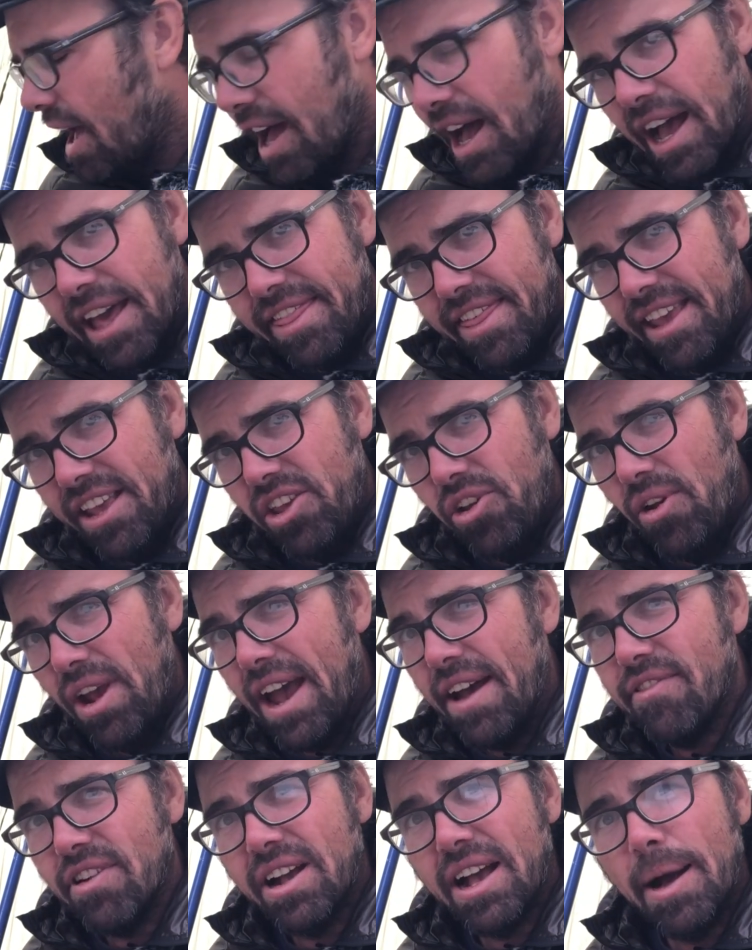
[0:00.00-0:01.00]
I think you
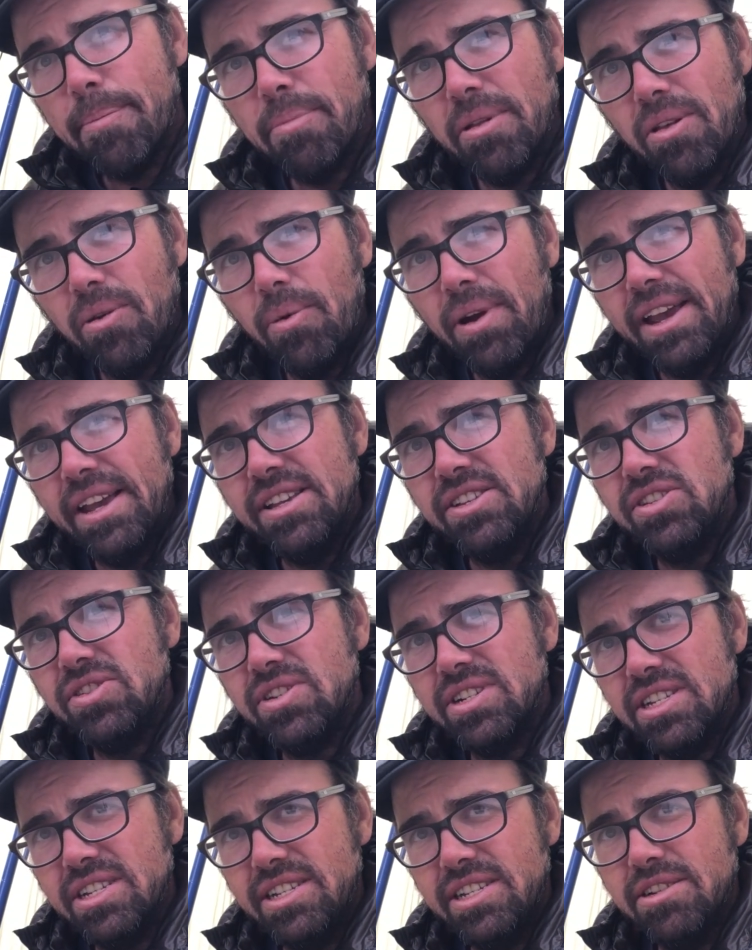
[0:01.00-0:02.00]
have a couple of ways you
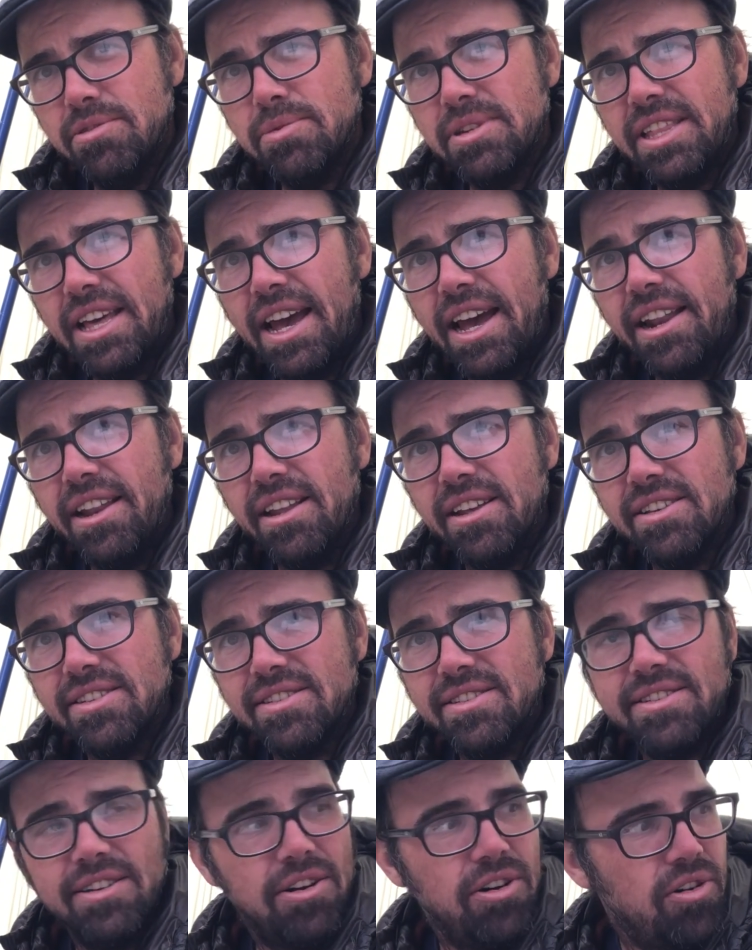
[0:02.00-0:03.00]
can deal with that.
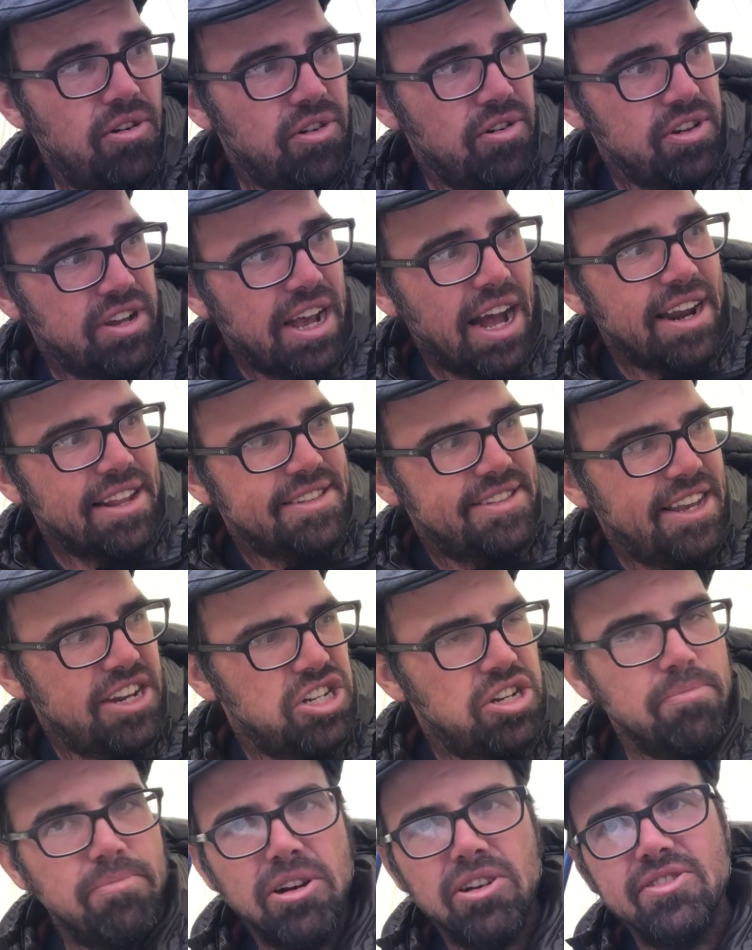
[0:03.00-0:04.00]
So
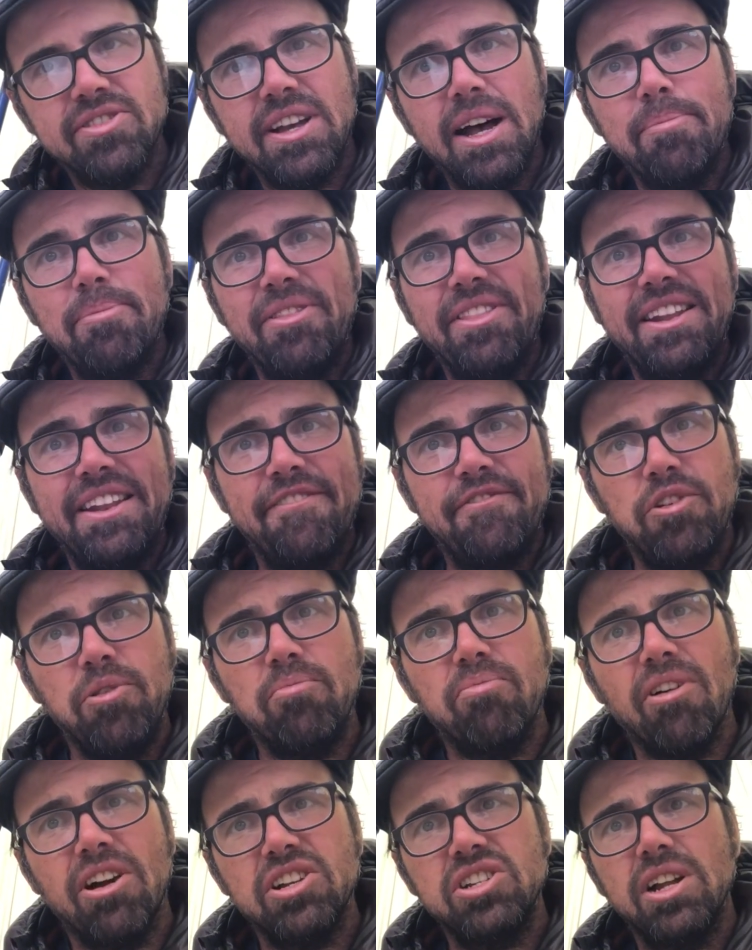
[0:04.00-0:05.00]
condensation builds up, and then if you
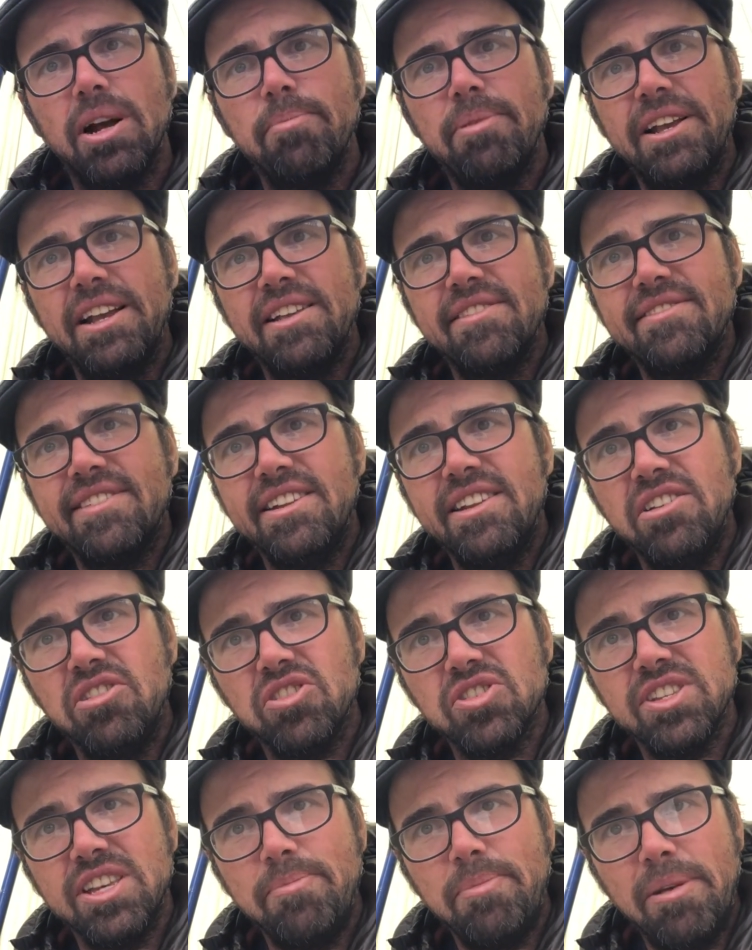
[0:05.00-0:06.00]
brush up against it in your
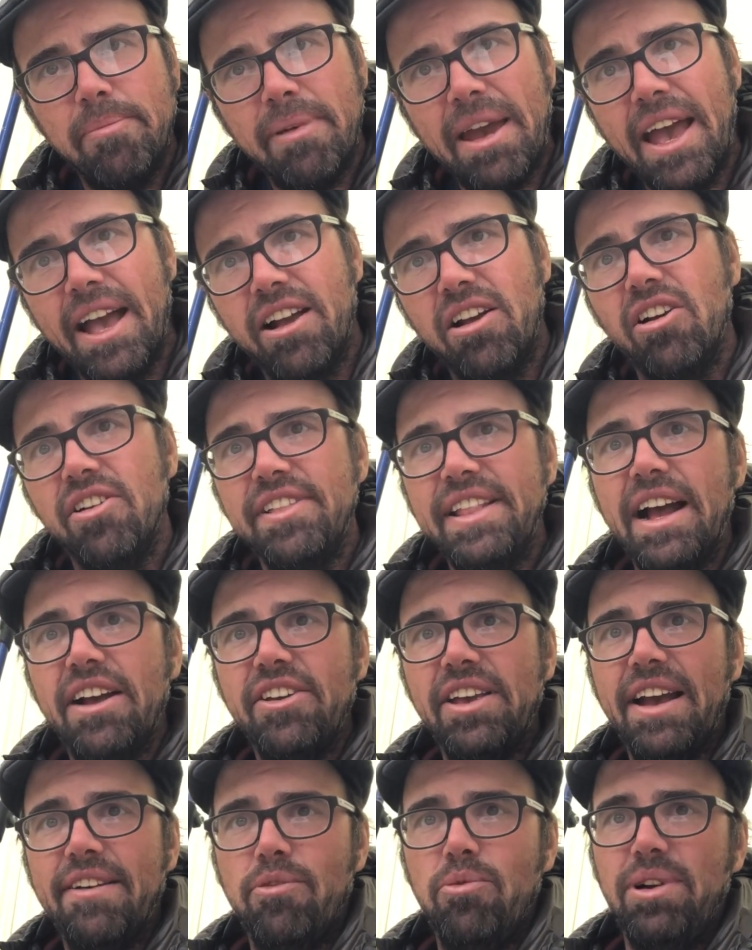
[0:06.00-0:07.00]
sleeping bag, now
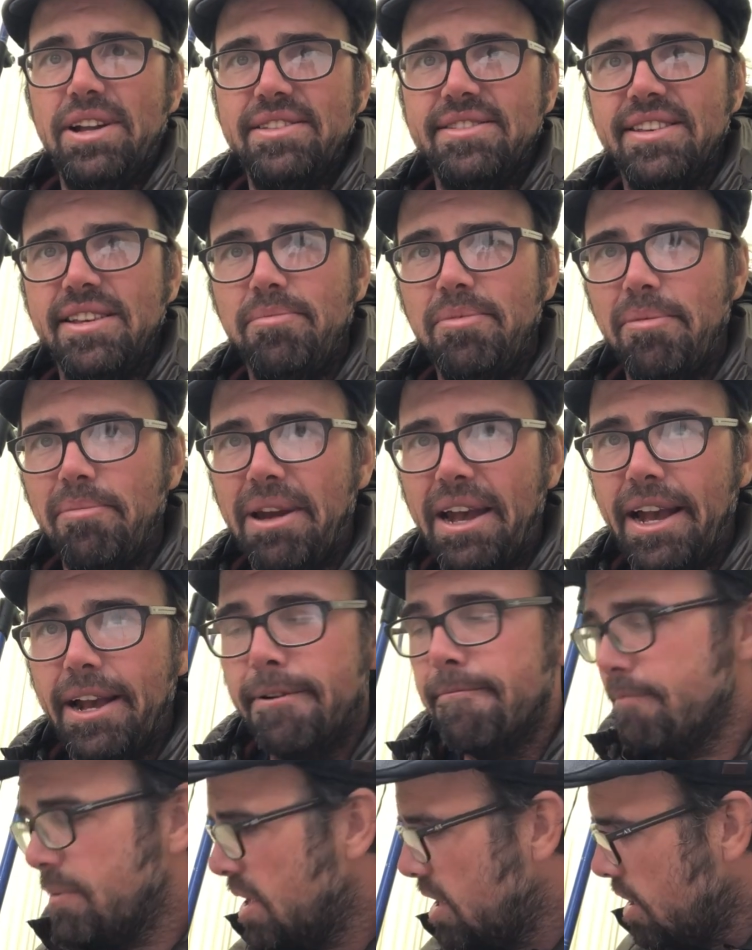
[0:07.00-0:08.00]
you have a wet sleeping bag.
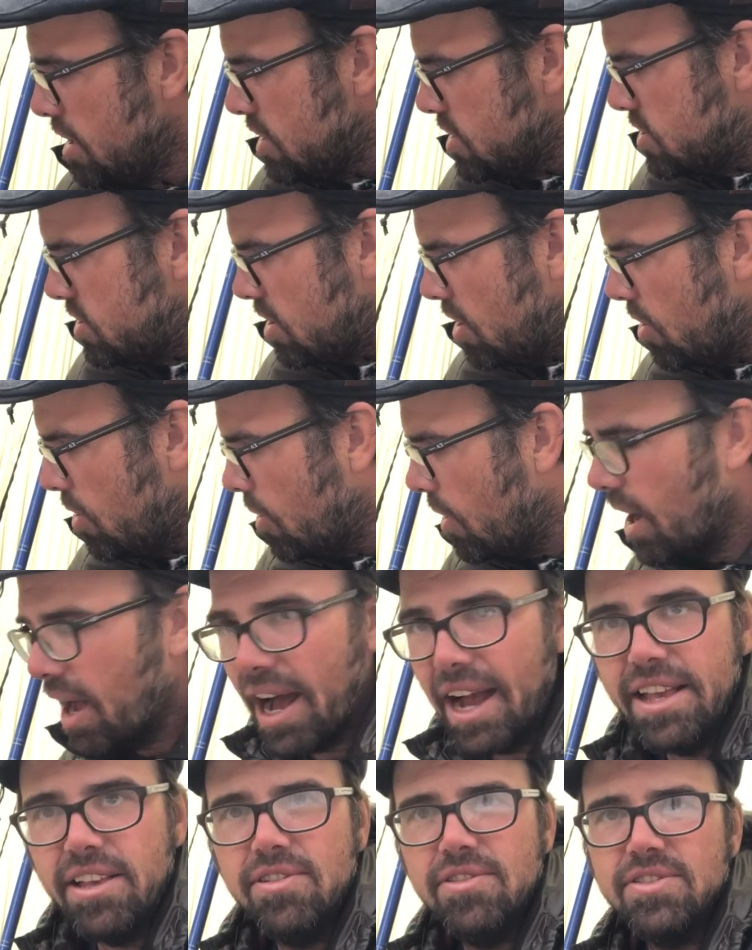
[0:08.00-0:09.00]
So
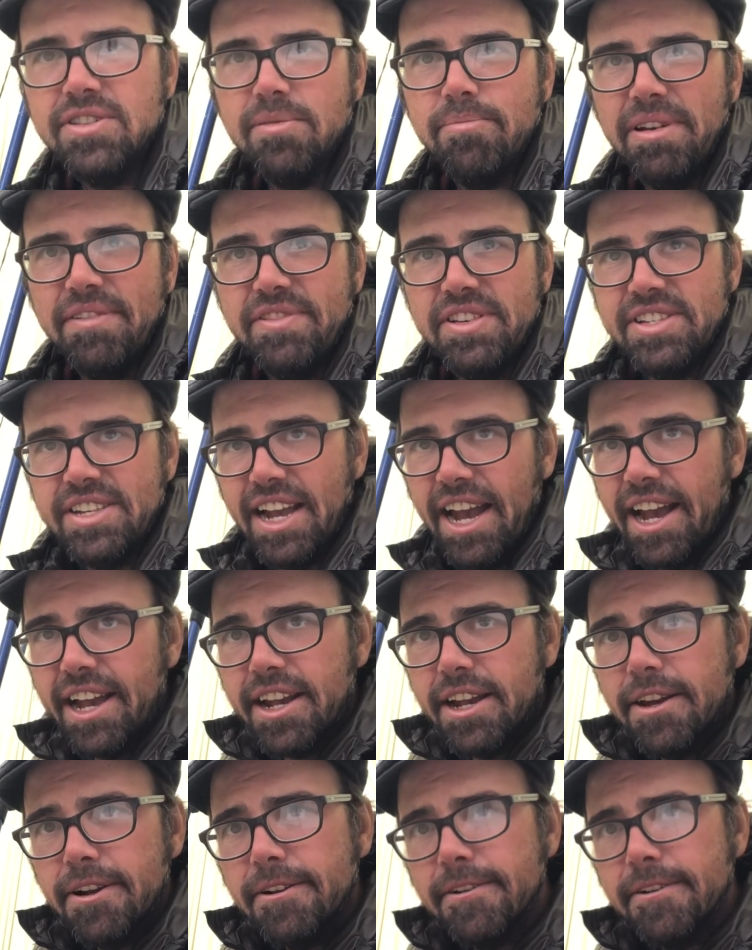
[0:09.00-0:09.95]
I used a bivy sack.